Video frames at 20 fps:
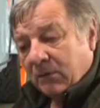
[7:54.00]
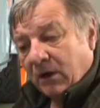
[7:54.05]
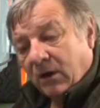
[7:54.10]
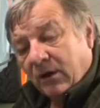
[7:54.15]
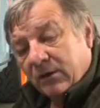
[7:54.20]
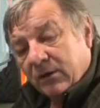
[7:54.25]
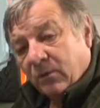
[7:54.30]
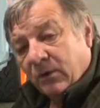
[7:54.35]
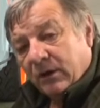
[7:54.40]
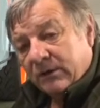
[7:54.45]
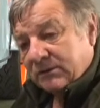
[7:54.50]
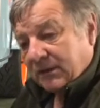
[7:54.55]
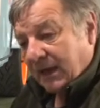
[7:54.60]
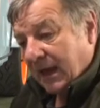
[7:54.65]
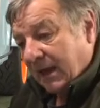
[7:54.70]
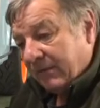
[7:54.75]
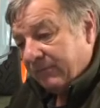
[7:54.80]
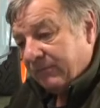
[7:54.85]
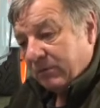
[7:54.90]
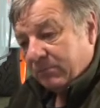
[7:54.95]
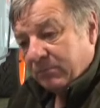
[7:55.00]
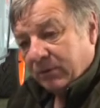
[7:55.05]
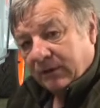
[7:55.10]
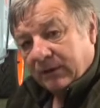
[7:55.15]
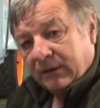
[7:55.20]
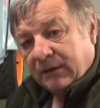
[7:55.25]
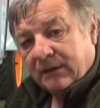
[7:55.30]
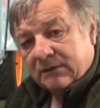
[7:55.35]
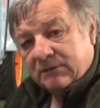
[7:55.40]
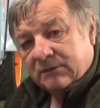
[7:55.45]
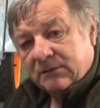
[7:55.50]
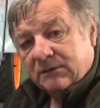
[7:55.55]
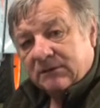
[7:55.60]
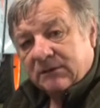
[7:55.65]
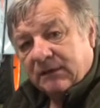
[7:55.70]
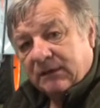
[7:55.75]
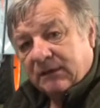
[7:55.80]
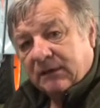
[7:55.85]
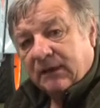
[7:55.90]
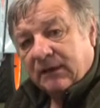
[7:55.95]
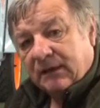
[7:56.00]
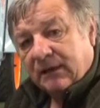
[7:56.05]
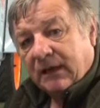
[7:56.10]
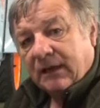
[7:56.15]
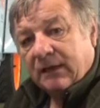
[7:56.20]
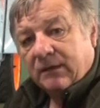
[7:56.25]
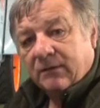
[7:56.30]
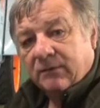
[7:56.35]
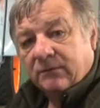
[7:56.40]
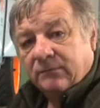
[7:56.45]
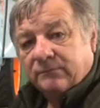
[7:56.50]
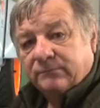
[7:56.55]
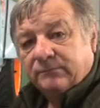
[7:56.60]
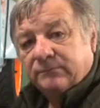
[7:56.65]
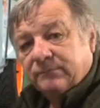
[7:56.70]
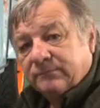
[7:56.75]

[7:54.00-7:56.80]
otherwise everybody has to sit at an angle.